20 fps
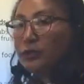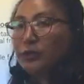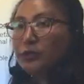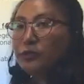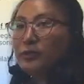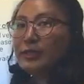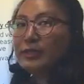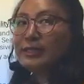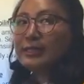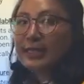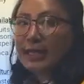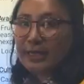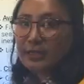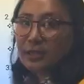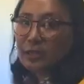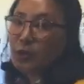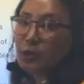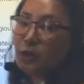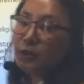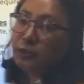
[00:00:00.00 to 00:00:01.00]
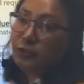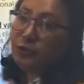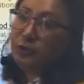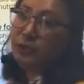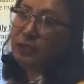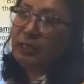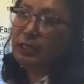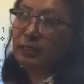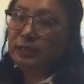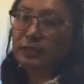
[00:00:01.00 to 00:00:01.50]
to the states, according to the
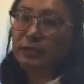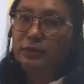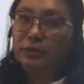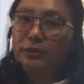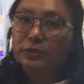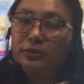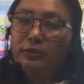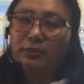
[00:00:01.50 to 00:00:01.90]
culture,